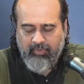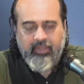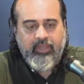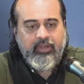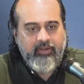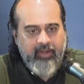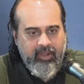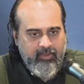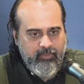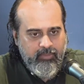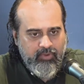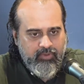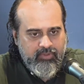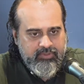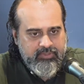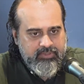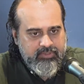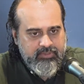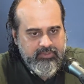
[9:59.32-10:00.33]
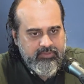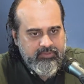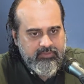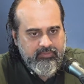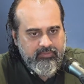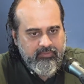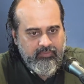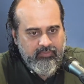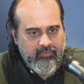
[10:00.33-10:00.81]
We can write books.
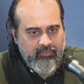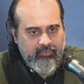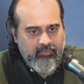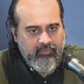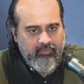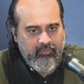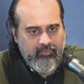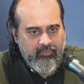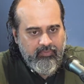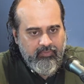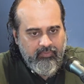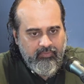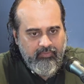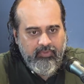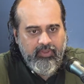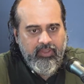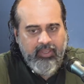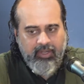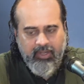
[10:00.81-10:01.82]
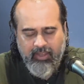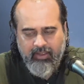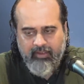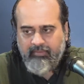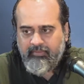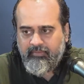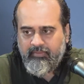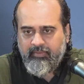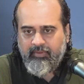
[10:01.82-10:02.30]
We can
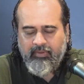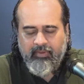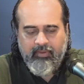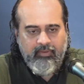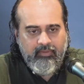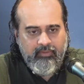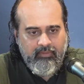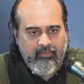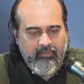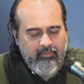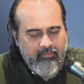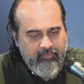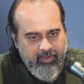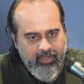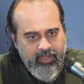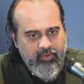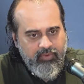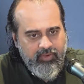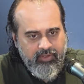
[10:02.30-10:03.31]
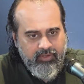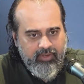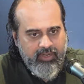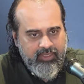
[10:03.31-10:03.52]
have video